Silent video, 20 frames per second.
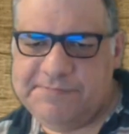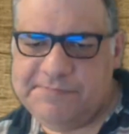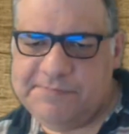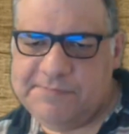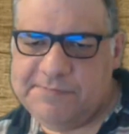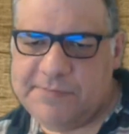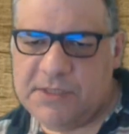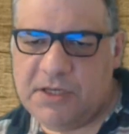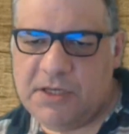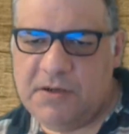
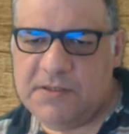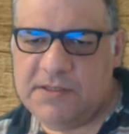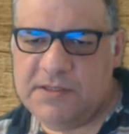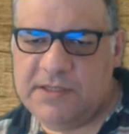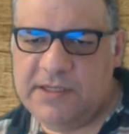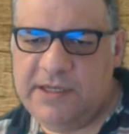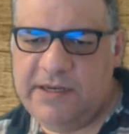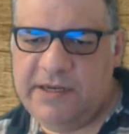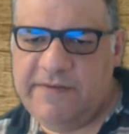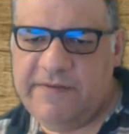Can't see
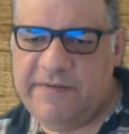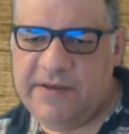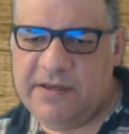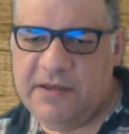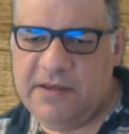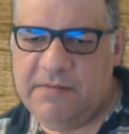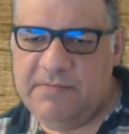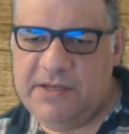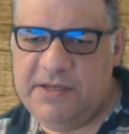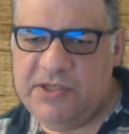anything
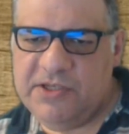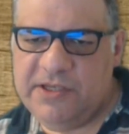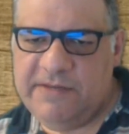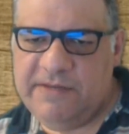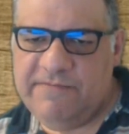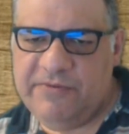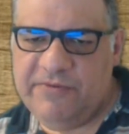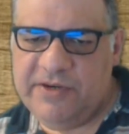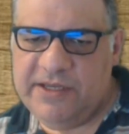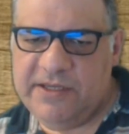immediately
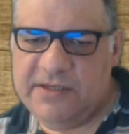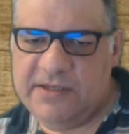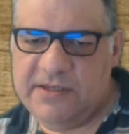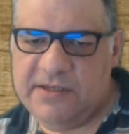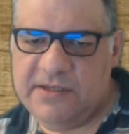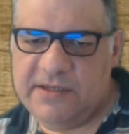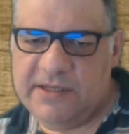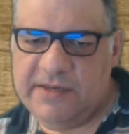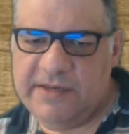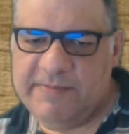
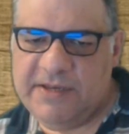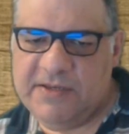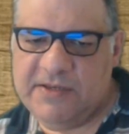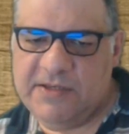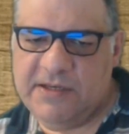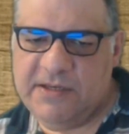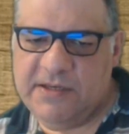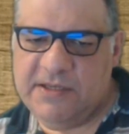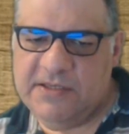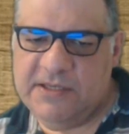brilliant about
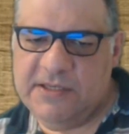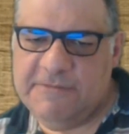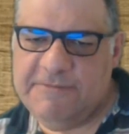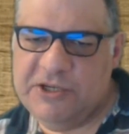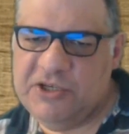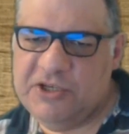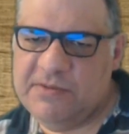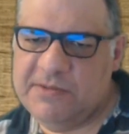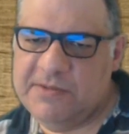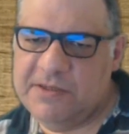it because this
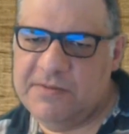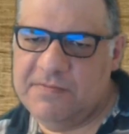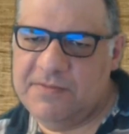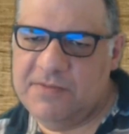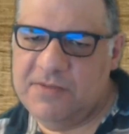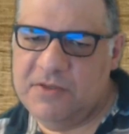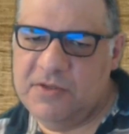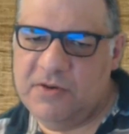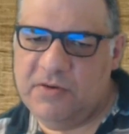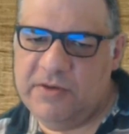bishop's
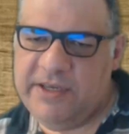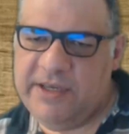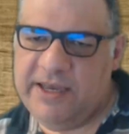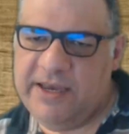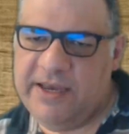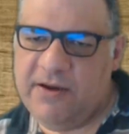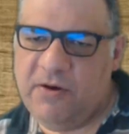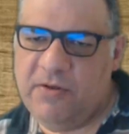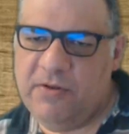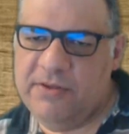not yet
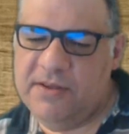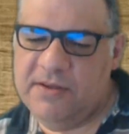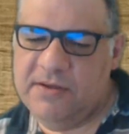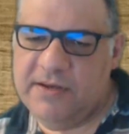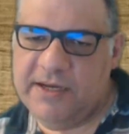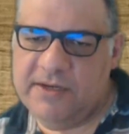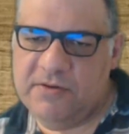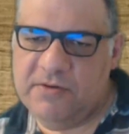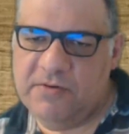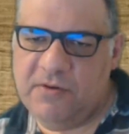on the
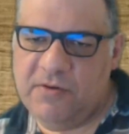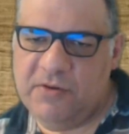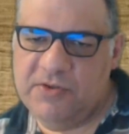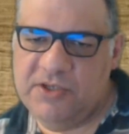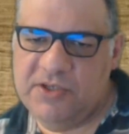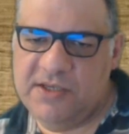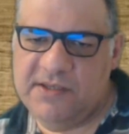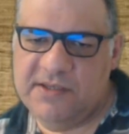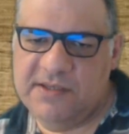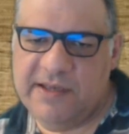diagonal on
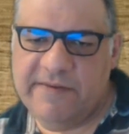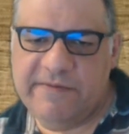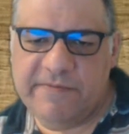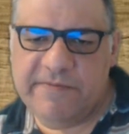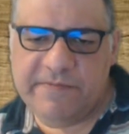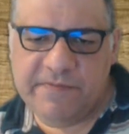g7.